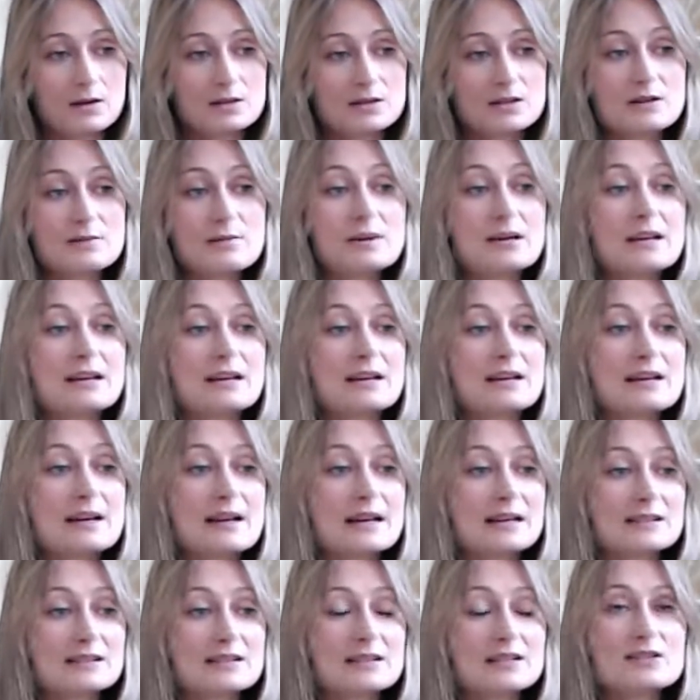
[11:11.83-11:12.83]
to be
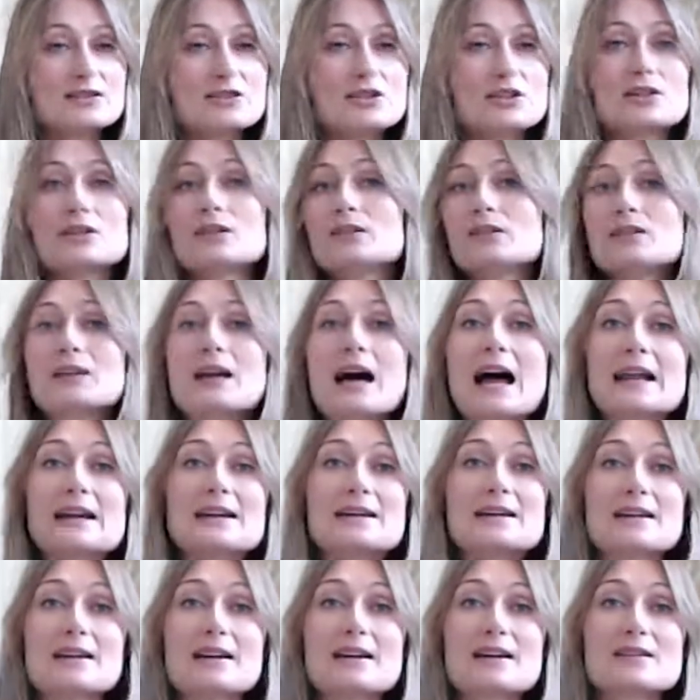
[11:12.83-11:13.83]
connected to
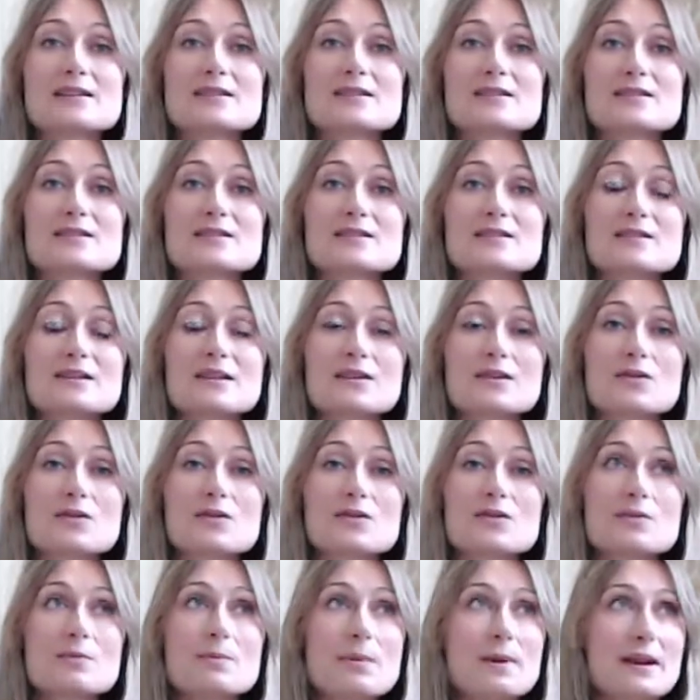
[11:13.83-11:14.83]
lightness. It
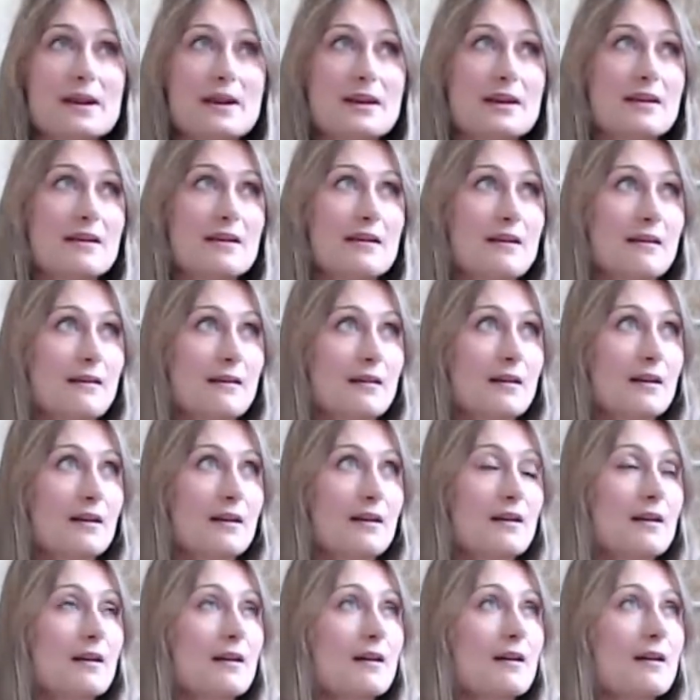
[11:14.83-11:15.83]
could be
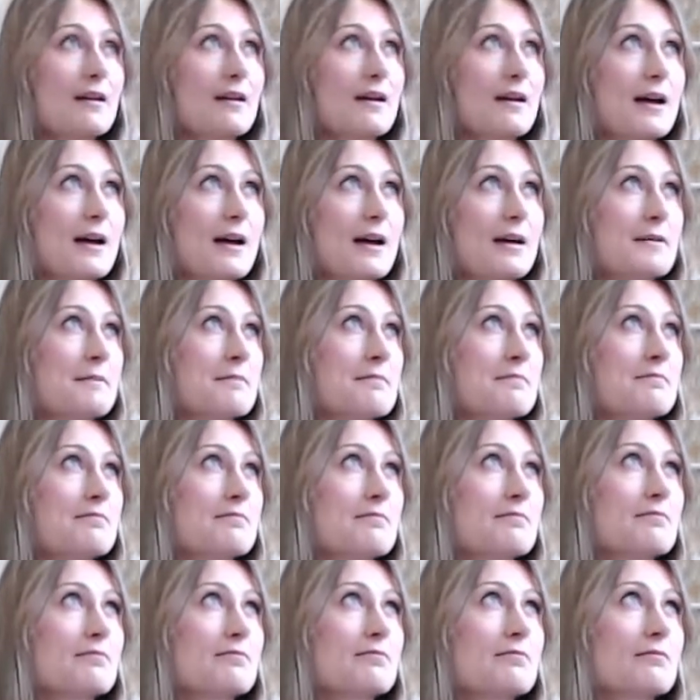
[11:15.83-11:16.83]

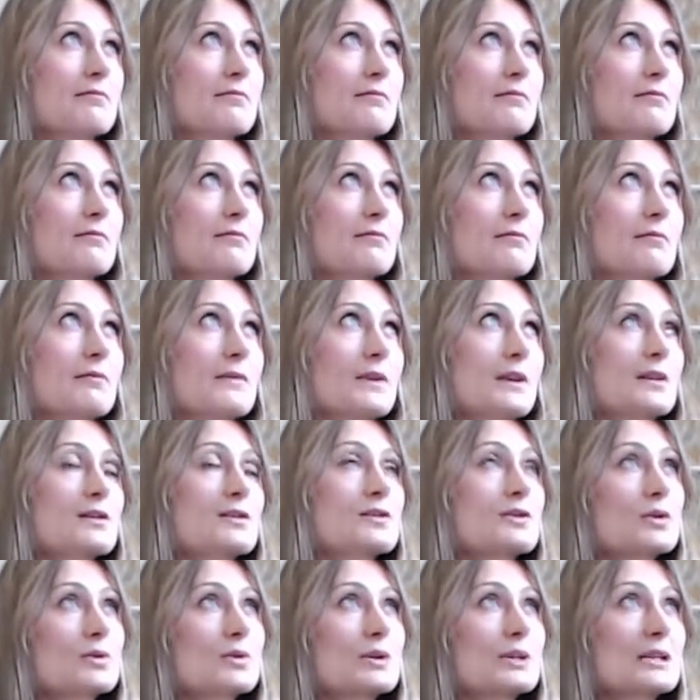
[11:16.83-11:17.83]

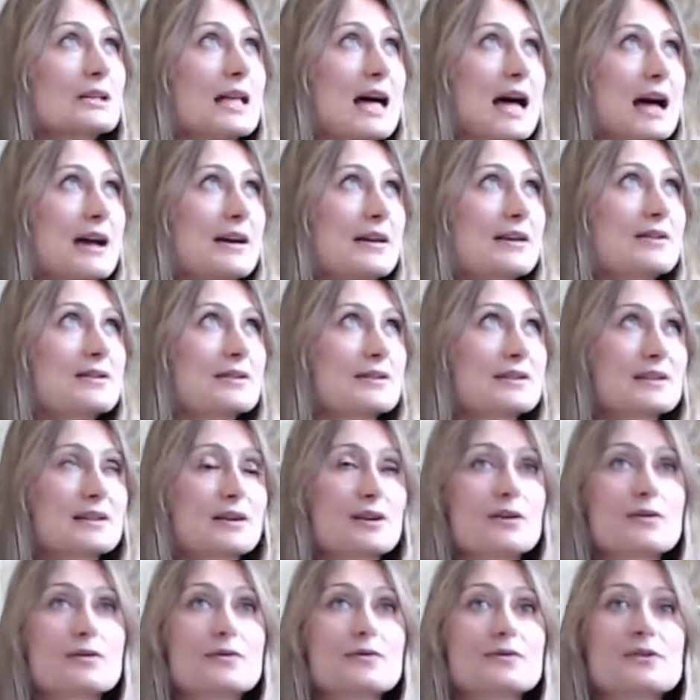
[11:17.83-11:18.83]
to allow
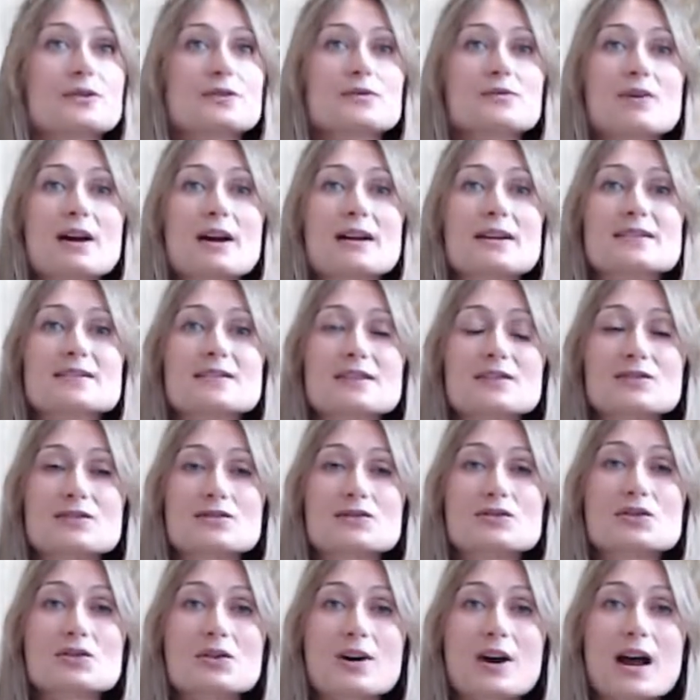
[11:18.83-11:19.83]
yourself to rest
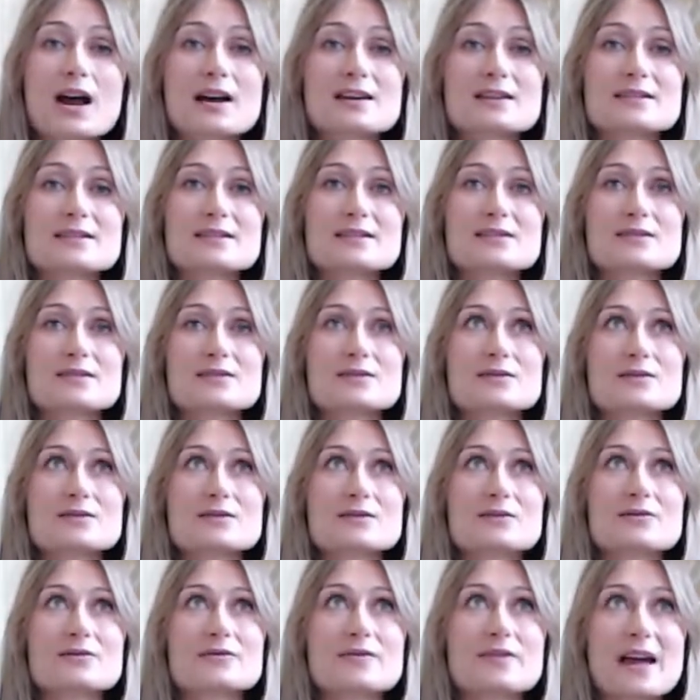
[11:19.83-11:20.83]
in trust,
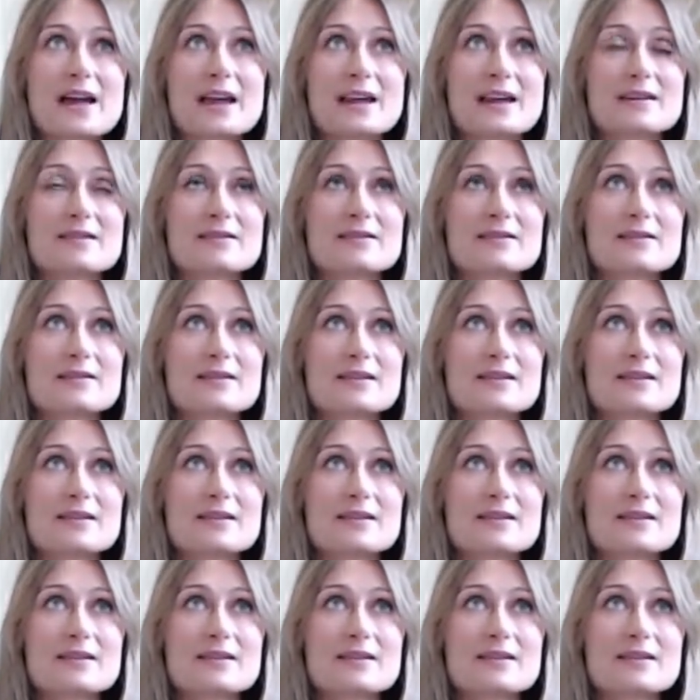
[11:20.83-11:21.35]
faith,